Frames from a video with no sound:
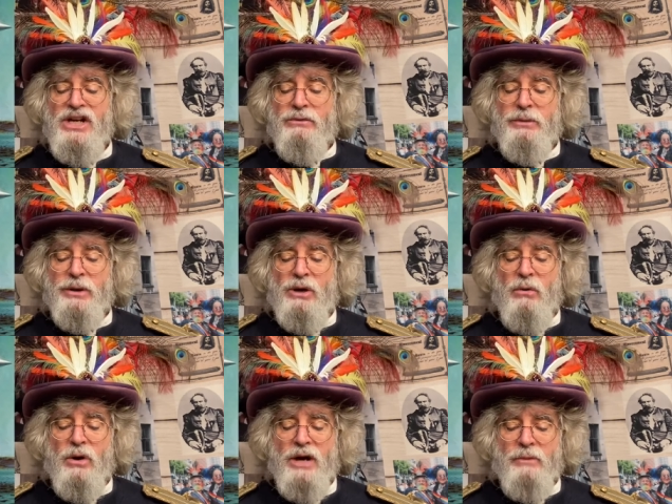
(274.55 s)
We,
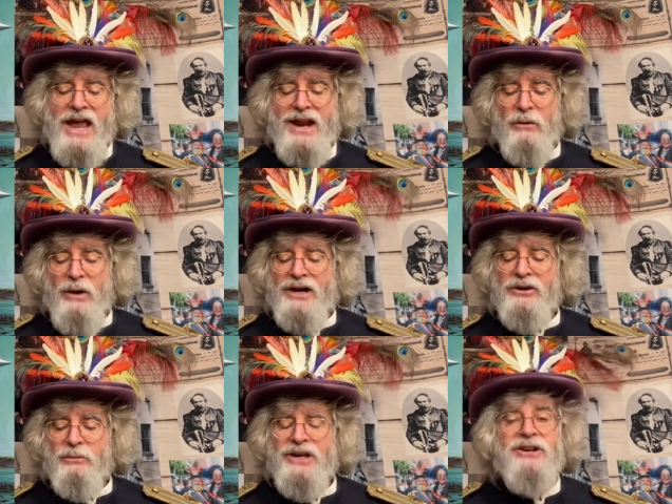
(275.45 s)
record, we had a
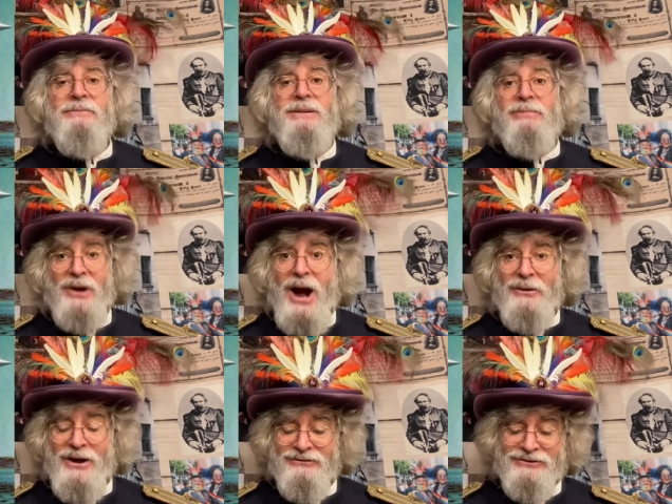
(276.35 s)
record we could be
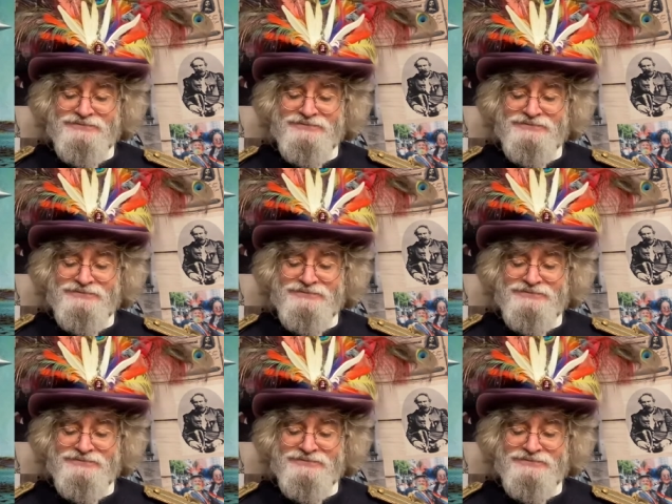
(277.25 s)
proud of.